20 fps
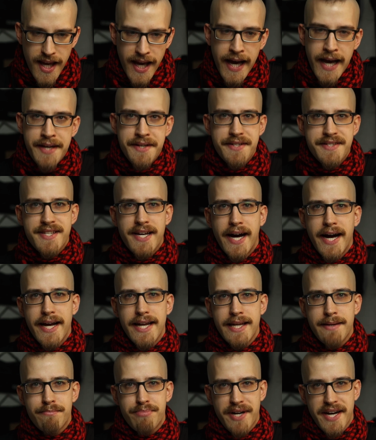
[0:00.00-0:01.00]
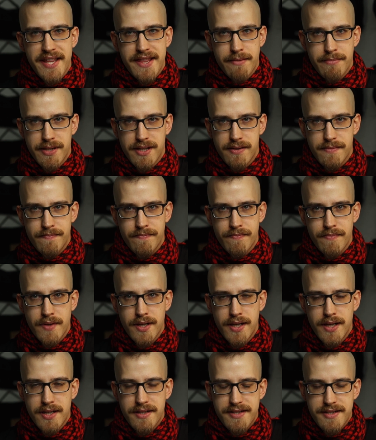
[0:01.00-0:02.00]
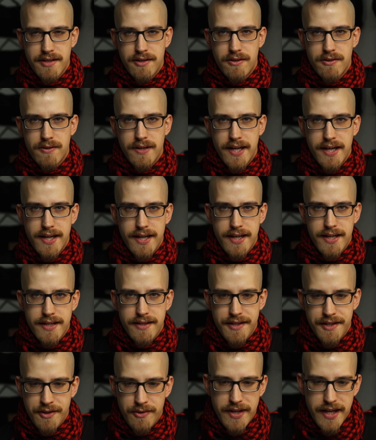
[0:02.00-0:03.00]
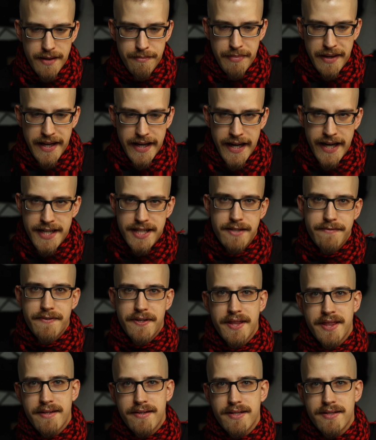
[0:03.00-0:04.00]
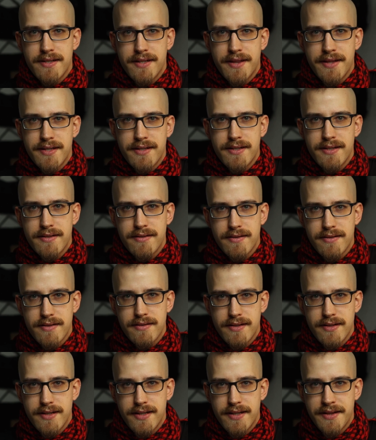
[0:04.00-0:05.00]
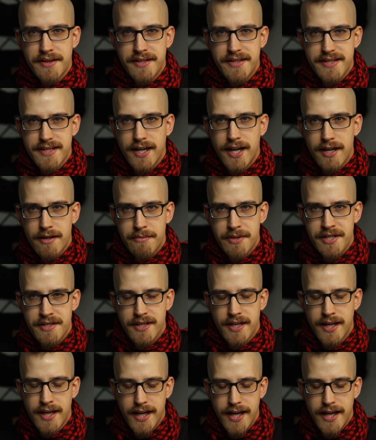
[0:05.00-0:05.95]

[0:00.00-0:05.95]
and it's highly breathable. So you can be active in this garment,